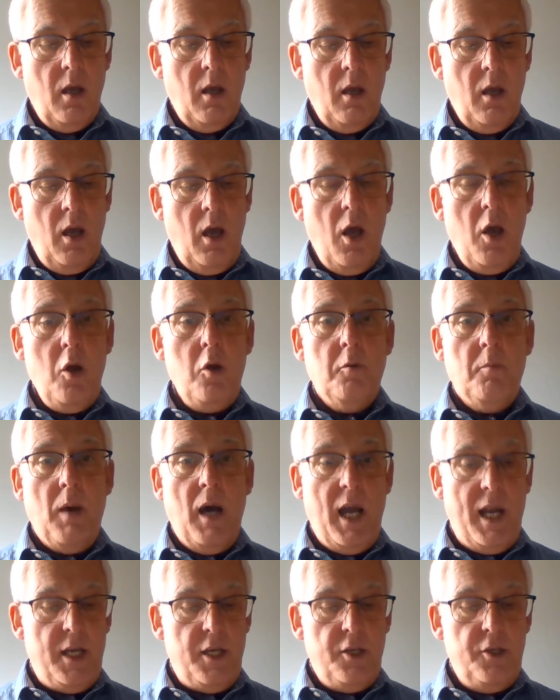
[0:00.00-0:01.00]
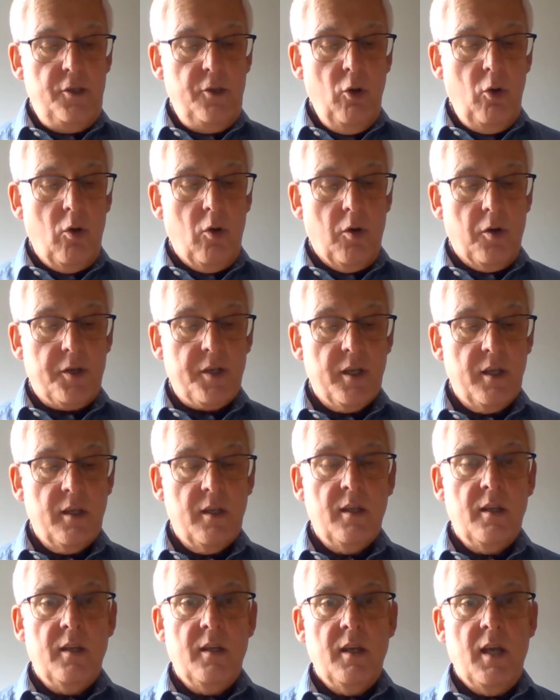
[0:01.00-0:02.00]
Oh, my lord,
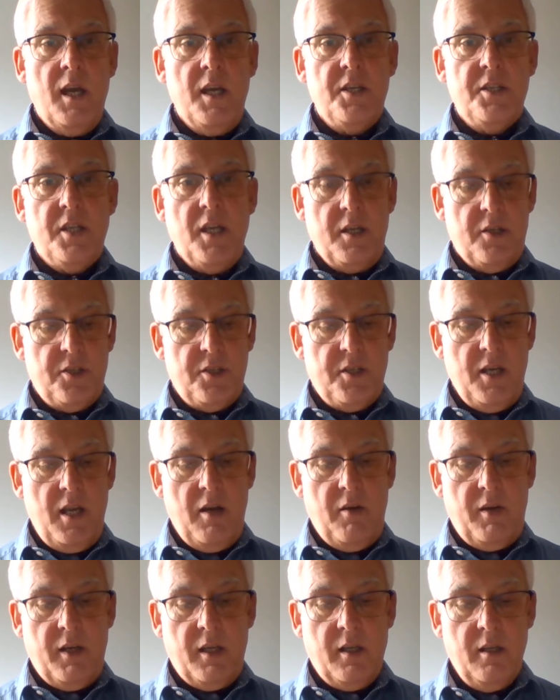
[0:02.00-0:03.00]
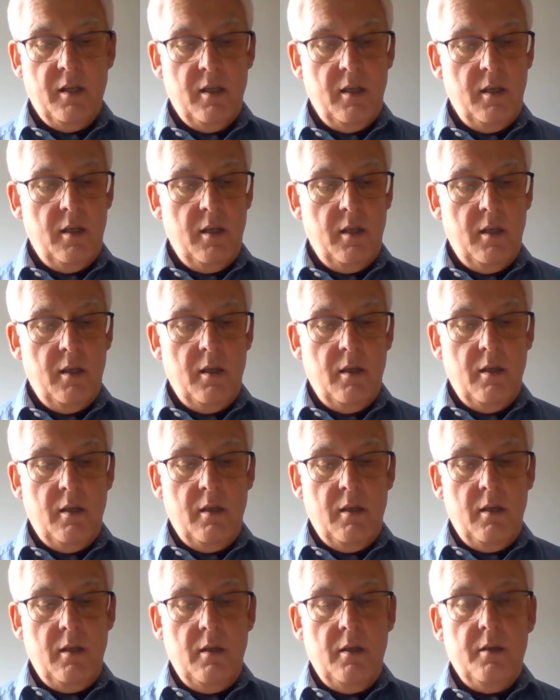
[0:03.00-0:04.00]
I said, staring.
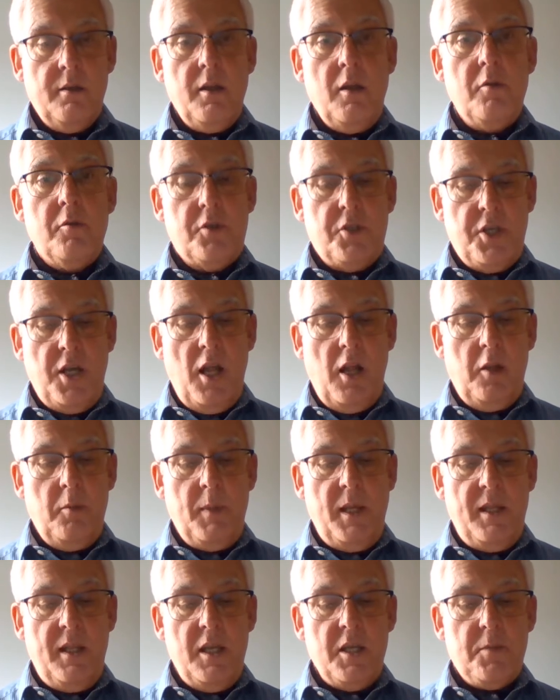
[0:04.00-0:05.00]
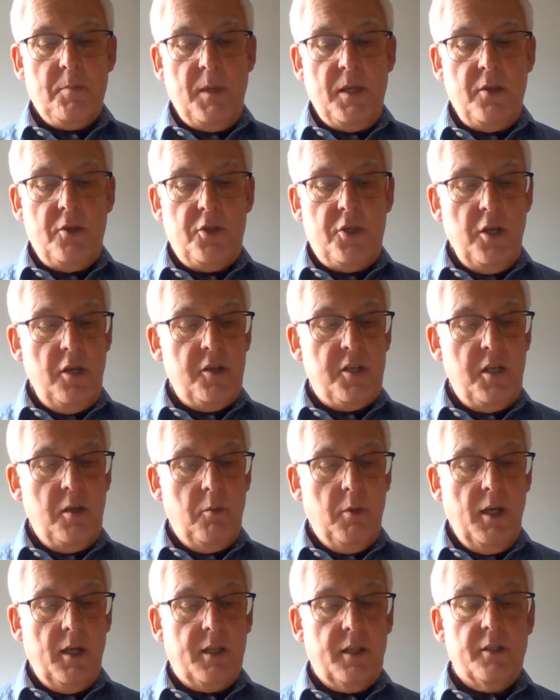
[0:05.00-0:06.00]
Don't tell me there's been dirty
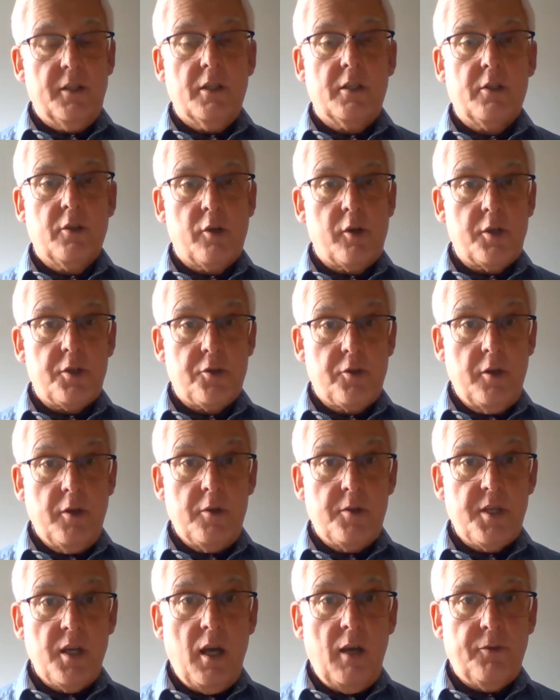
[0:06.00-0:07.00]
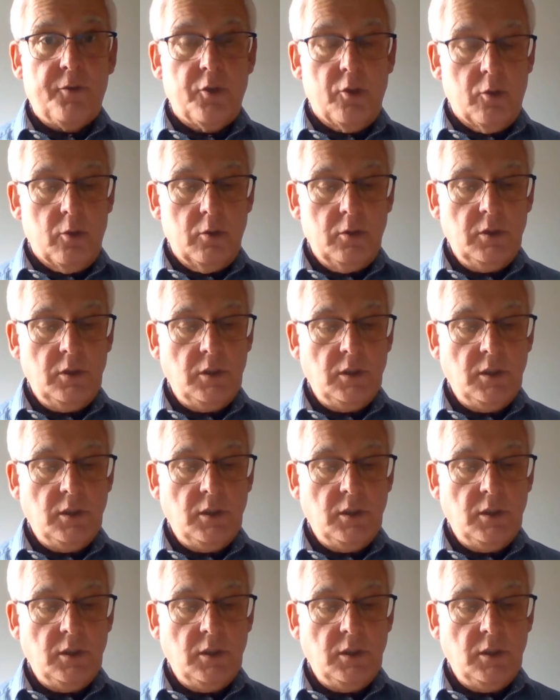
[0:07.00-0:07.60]
work at the crossroads after all.